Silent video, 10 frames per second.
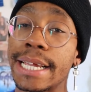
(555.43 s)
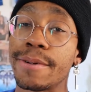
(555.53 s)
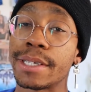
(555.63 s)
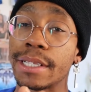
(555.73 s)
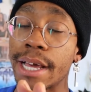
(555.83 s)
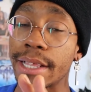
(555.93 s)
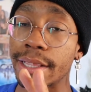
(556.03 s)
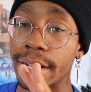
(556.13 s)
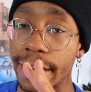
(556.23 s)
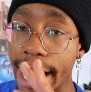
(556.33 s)
It was a lot of
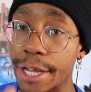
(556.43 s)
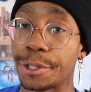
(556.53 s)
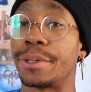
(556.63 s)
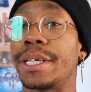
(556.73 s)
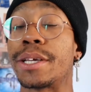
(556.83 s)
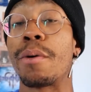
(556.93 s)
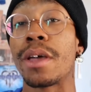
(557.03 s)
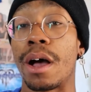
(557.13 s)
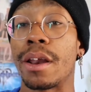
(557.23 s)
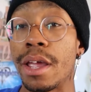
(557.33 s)
naturalness going
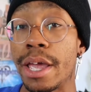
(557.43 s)
on.